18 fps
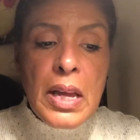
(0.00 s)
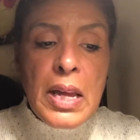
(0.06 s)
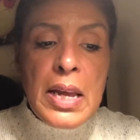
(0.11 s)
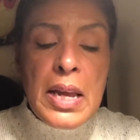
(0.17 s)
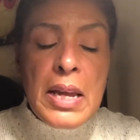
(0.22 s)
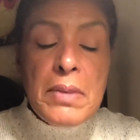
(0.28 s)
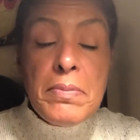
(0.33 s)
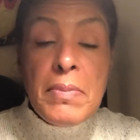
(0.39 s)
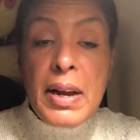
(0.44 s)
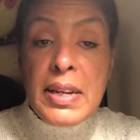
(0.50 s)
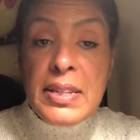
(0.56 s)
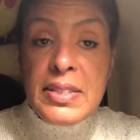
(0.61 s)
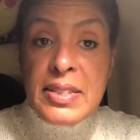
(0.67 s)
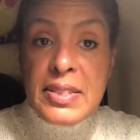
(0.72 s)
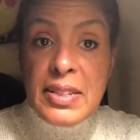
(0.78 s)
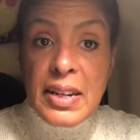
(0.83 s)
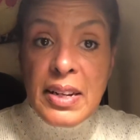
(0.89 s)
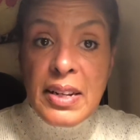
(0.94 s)
In my
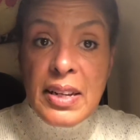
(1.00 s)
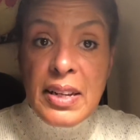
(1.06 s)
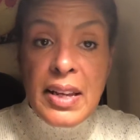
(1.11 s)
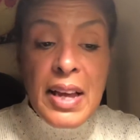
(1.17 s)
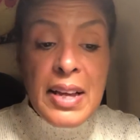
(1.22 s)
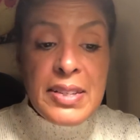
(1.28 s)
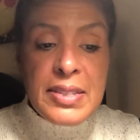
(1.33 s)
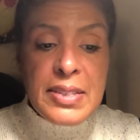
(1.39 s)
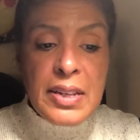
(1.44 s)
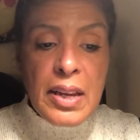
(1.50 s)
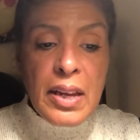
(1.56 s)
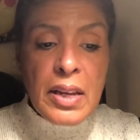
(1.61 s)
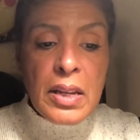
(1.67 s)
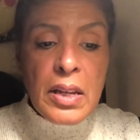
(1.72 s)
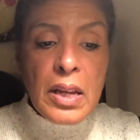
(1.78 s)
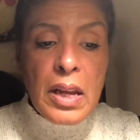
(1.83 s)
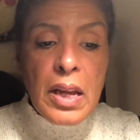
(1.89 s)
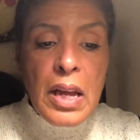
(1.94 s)
study essay,
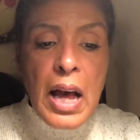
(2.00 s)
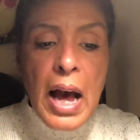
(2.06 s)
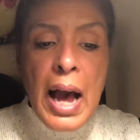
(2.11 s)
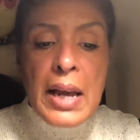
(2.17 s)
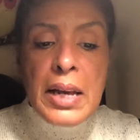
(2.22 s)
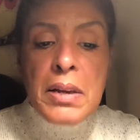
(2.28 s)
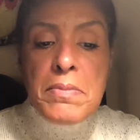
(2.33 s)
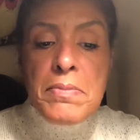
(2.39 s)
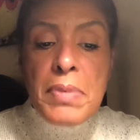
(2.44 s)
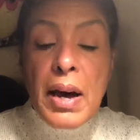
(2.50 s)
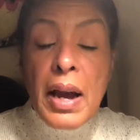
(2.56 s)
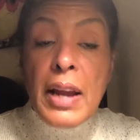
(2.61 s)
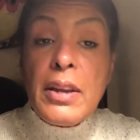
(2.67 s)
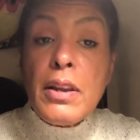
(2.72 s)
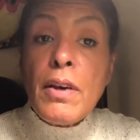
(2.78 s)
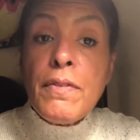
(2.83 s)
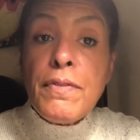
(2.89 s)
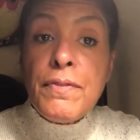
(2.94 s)
I
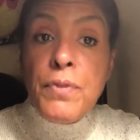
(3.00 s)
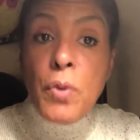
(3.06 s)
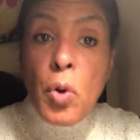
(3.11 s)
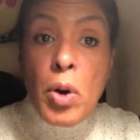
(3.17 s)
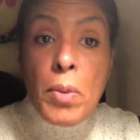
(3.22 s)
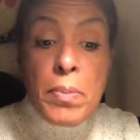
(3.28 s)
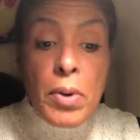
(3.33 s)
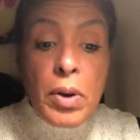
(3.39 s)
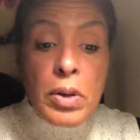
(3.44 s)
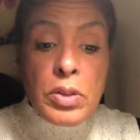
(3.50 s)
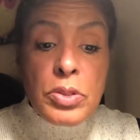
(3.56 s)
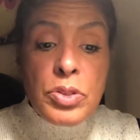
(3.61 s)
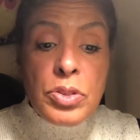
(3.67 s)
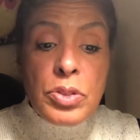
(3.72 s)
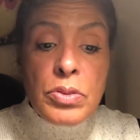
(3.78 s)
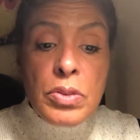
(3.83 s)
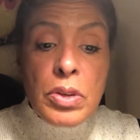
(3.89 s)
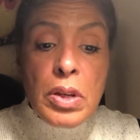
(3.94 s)
combined 4
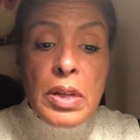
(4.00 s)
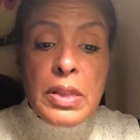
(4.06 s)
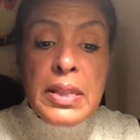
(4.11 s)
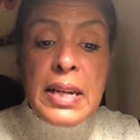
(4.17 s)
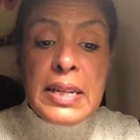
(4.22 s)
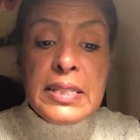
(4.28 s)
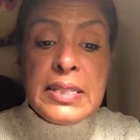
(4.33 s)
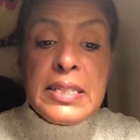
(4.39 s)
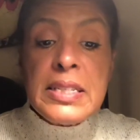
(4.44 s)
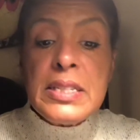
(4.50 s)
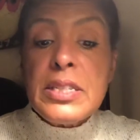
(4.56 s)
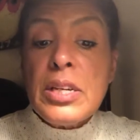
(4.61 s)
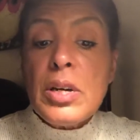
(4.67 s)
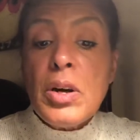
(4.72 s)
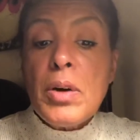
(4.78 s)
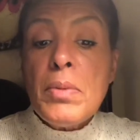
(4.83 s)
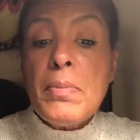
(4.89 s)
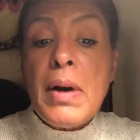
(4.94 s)
books that
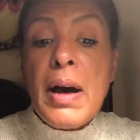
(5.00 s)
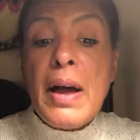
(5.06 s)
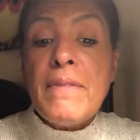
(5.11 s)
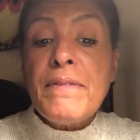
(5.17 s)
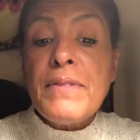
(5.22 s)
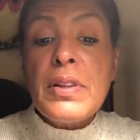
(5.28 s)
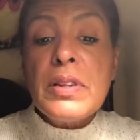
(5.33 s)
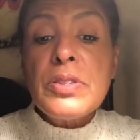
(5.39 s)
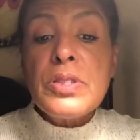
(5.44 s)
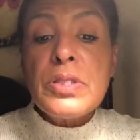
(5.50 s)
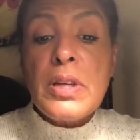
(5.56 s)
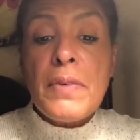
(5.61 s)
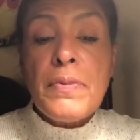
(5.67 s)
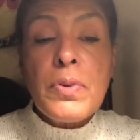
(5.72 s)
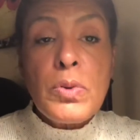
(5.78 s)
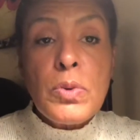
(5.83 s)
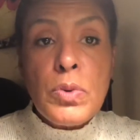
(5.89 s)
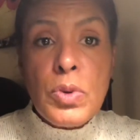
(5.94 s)
detail my
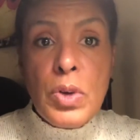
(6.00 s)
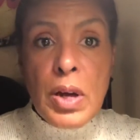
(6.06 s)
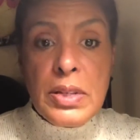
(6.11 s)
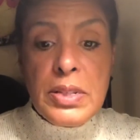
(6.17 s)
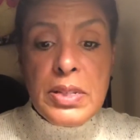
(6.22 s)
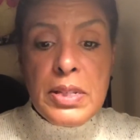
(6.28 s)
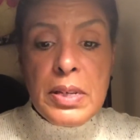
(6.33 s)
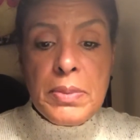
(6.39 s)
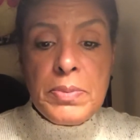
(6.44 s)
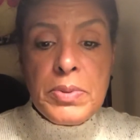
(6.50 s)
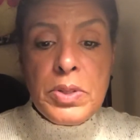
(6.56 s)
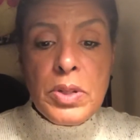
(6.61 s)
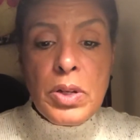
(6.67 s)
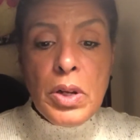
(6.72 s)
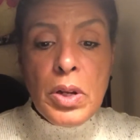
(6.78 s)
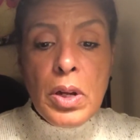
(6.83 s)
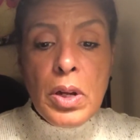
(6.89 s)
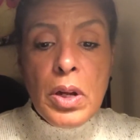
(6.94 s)
philosophical concepts.
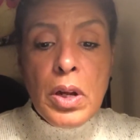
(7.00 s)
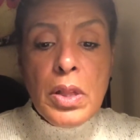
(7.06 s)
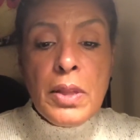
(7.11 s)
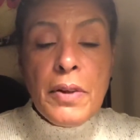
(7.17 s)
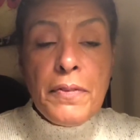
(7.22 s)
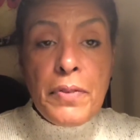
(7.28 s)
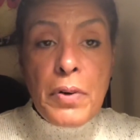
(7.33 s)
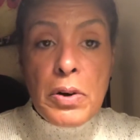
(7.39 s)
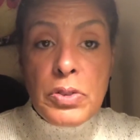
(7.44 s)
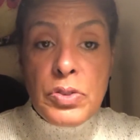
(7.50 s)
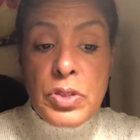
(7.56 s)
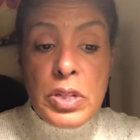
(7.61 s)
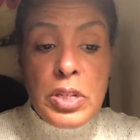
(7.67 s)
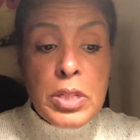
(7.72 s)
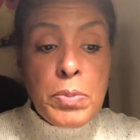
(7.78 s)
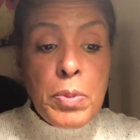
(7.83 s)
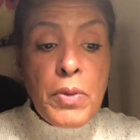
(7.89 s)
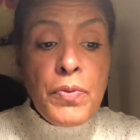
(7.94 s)
The first
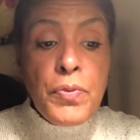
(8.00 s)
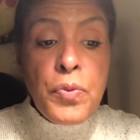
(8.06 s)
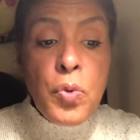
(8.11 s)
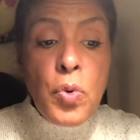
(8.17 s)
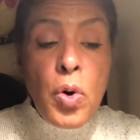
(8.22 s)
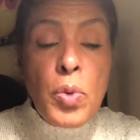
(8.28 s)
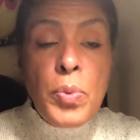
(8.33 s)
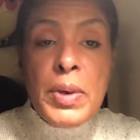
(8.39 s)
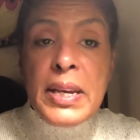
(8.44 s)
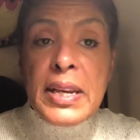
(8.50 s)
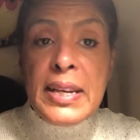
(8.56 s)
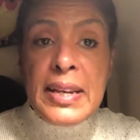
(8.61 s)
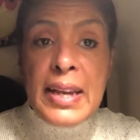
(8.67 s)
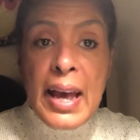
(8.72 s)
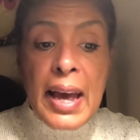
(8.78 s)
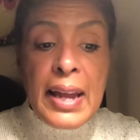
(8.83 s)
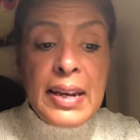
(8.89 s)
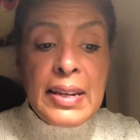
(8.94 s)
is before we can
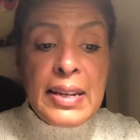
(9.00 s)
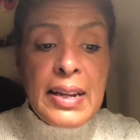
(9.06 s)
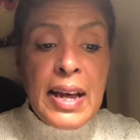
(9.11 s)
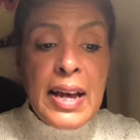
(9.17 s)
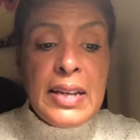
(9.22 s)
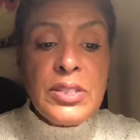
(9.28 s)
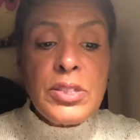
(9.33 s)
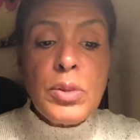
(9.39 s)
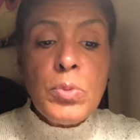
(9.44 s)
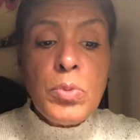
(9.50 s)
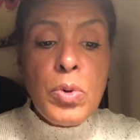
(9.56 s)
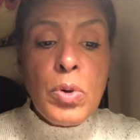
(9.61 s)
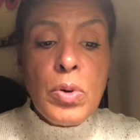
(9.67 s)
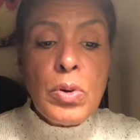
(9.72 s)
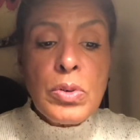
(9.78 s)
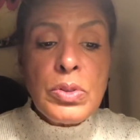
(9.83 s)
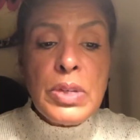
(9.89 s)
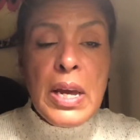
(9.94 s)
analyze the
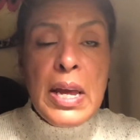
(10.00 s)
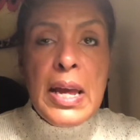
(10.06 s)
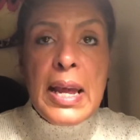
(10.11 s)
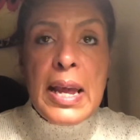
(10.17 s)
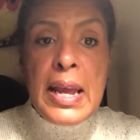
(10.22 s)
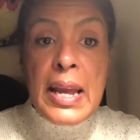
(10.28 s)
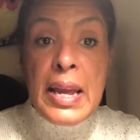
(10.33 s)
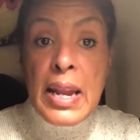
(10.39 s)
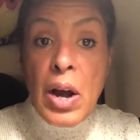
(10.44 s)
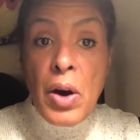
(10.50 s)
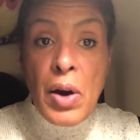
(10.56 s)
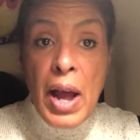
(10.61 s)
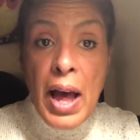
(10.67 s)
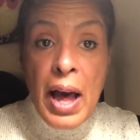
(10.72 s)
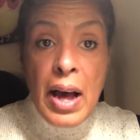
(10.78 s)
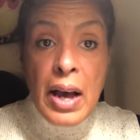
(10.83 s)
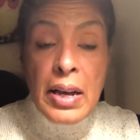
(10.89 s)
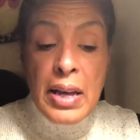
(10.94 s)
world and
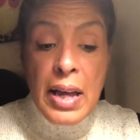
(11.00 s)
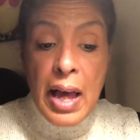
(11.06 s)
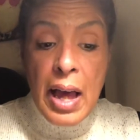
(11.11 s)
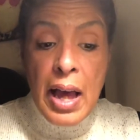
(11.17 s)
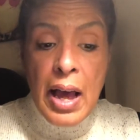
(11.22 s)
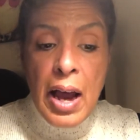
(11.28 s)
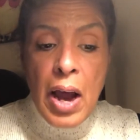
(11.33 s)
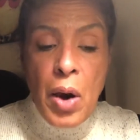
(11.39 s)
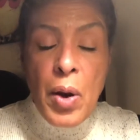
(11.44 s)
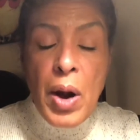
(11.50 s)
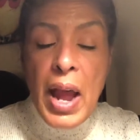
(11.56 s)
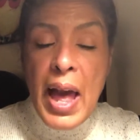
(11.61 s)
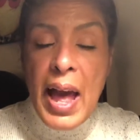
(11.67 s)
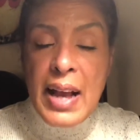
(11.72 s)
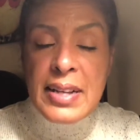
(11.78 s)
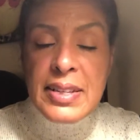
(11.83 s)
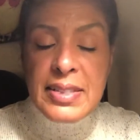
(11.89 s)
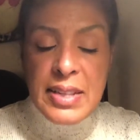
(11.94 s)
our
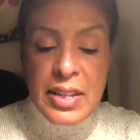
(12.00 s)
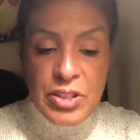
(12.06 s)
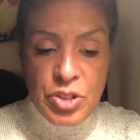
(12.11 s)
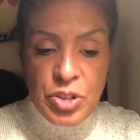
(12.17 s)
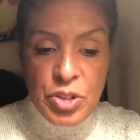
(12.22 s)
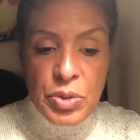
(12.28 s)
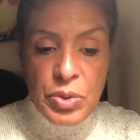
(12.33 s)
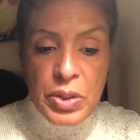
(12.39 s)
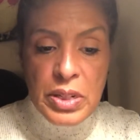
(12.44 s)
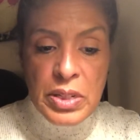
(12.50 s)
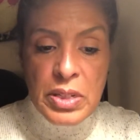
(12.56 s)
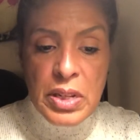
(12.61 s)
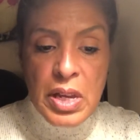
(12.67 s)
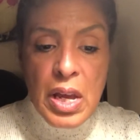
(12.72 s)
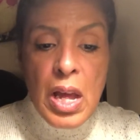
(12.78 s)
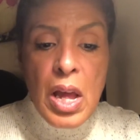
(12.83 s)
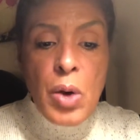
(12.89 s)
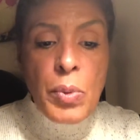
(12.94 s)
access to it,
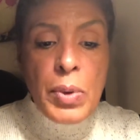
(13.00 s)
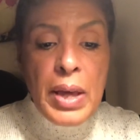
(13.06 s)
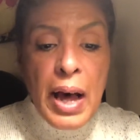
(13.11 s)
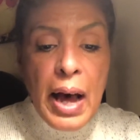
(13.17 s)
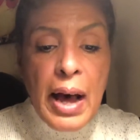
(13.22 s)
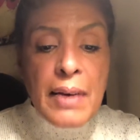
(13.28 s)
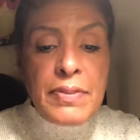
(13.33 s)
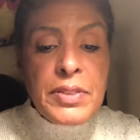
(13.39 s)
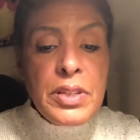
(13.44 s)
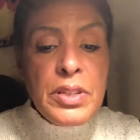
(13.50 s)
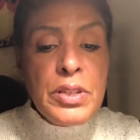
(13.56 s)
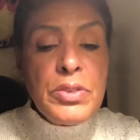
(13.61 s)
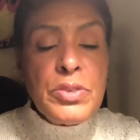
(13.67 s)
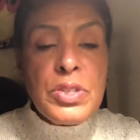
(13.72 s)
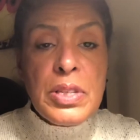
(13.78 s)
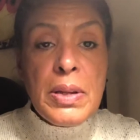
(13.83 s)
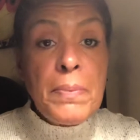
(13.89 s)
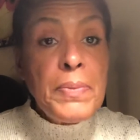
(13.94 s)
we have to know
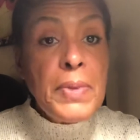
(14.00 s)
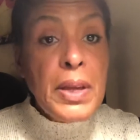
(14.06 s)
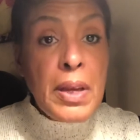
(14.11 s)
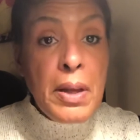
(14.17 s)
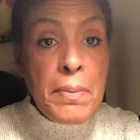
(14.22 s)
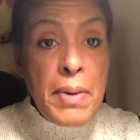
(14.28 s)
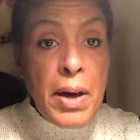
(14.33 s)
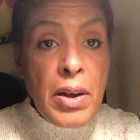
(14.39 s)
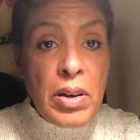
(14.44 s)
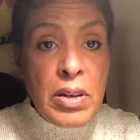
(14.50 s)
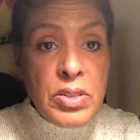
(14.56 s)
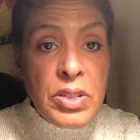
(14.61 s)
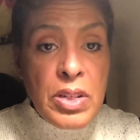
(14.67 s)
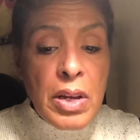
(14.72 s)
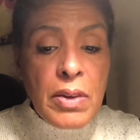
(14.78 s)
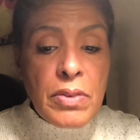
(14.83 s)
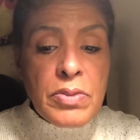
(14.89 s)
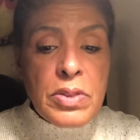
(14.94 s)
something about
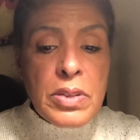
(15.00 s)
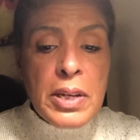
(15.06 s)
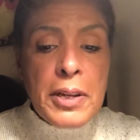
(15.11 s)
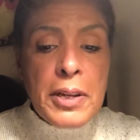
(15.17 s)
ourselves.